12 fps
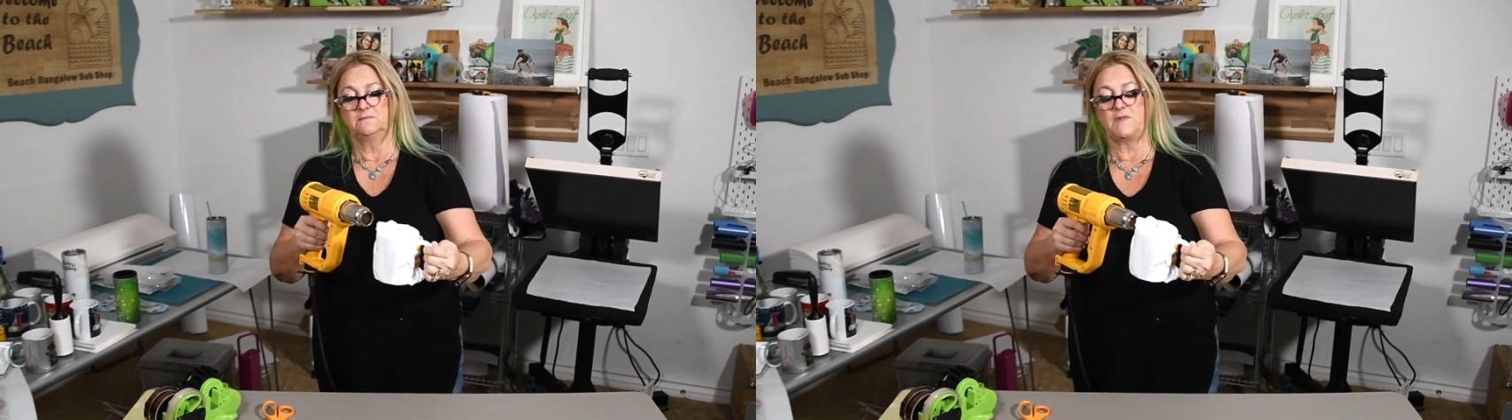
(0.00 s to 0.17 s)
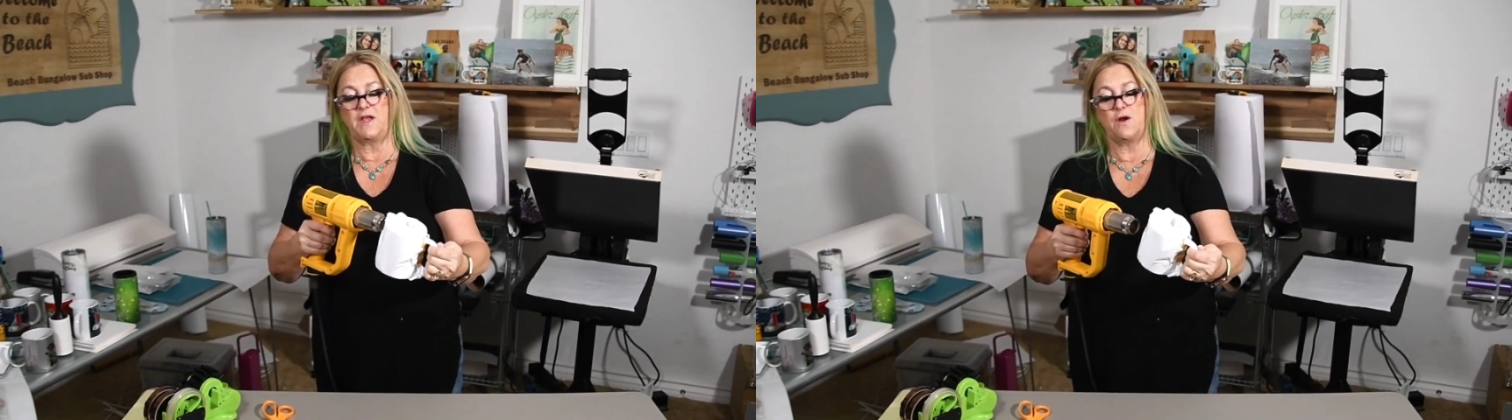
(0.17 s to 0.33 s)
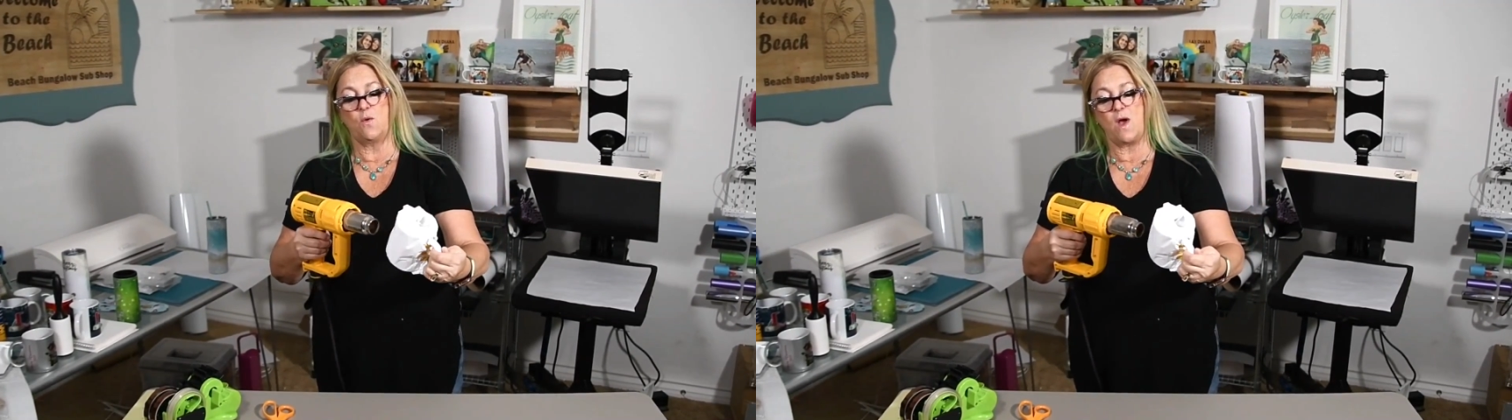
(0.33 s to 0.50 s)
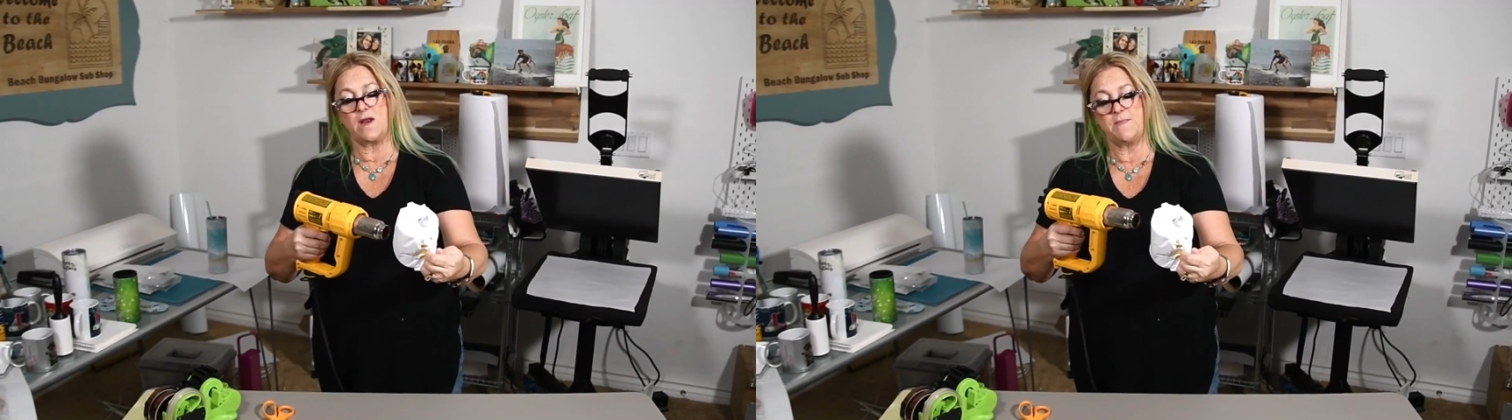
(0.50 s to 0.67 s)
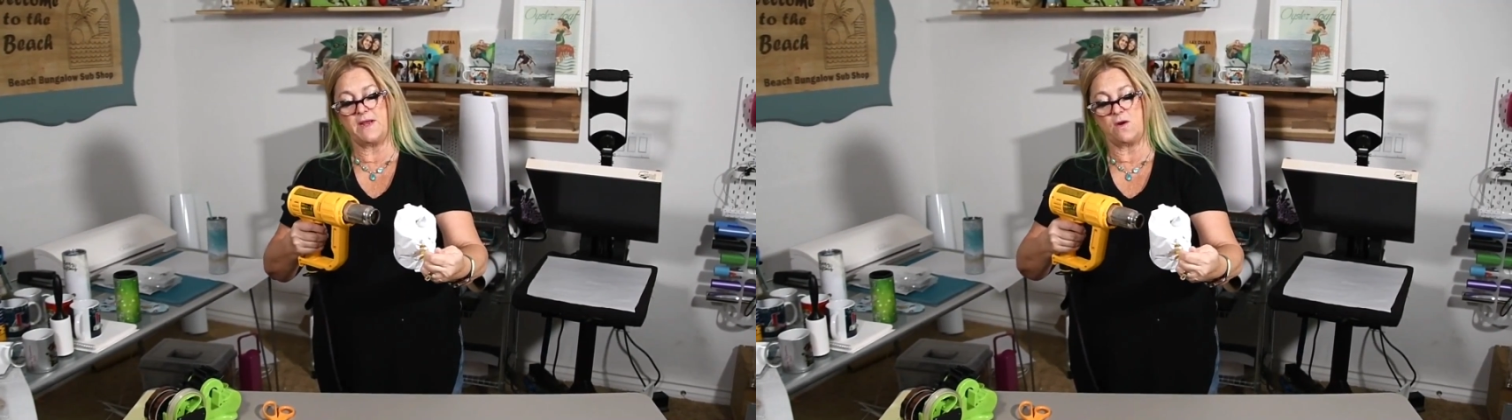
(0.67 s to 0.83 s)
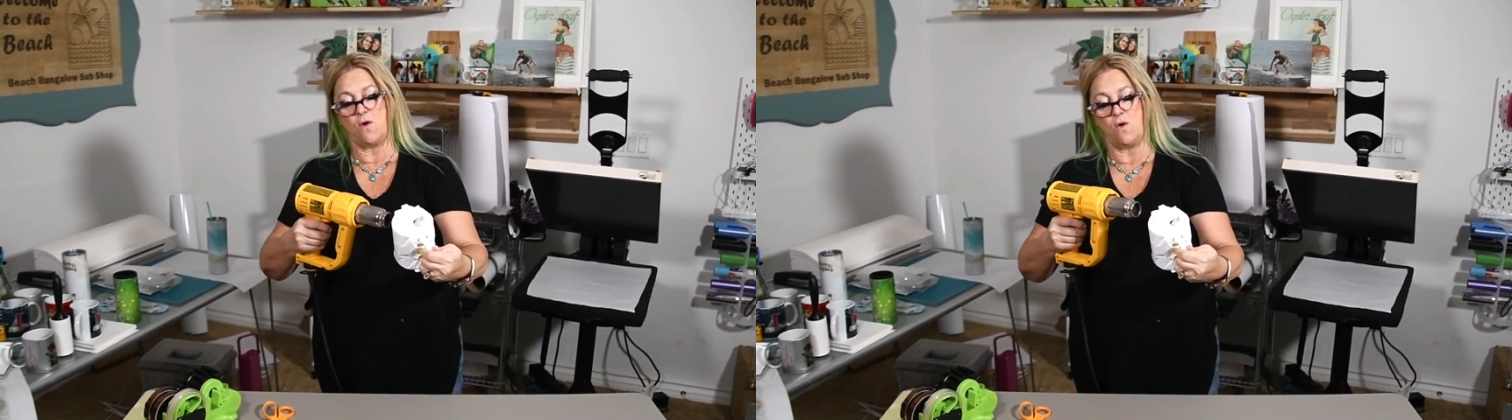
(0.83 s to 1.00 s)
You don't want to
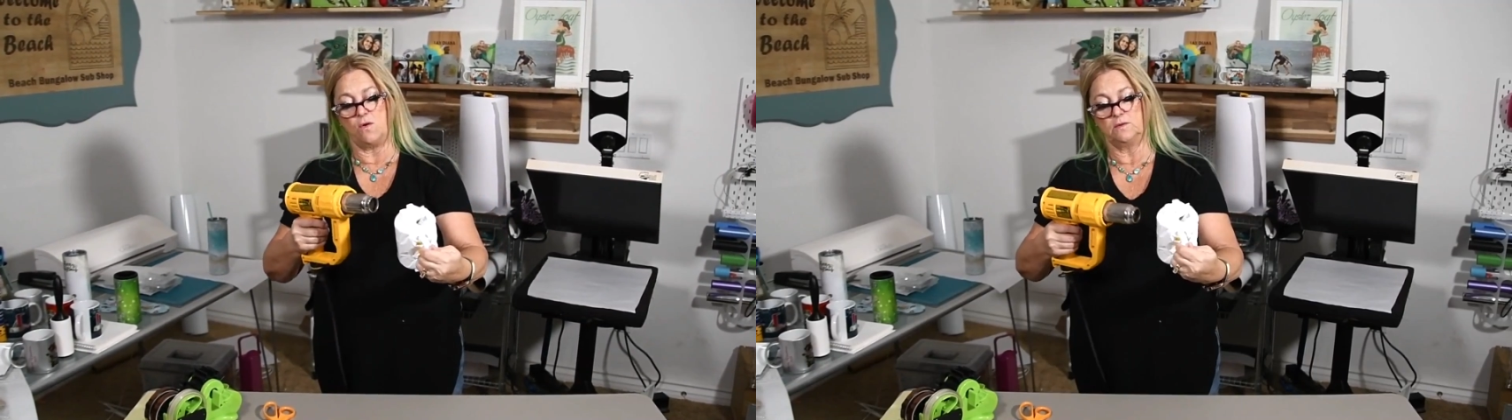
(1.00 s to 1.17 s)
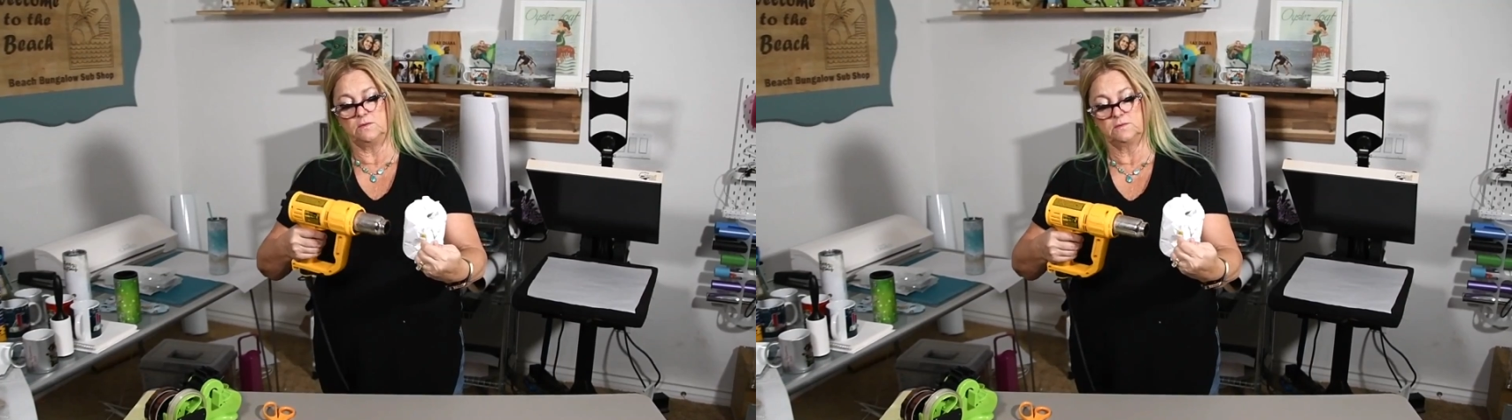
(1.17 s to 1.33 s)
make a hole.